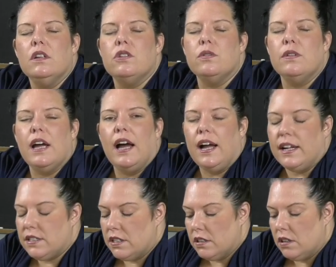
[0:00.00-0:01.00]
do
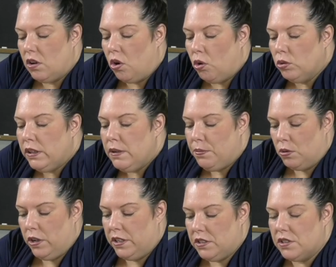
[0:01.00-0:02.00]
not only
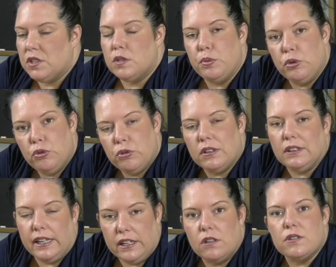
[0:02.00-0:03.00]
put spoon
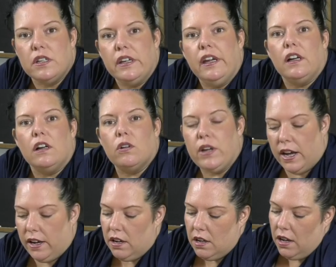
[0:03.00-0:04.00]
ladles in here,
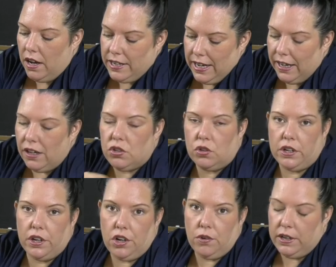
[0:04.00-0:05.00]
okay? A candle
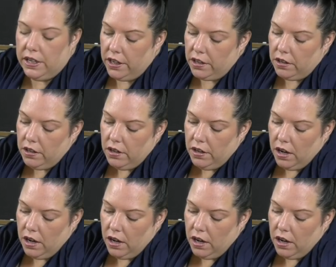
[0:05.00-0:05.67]
can go in here.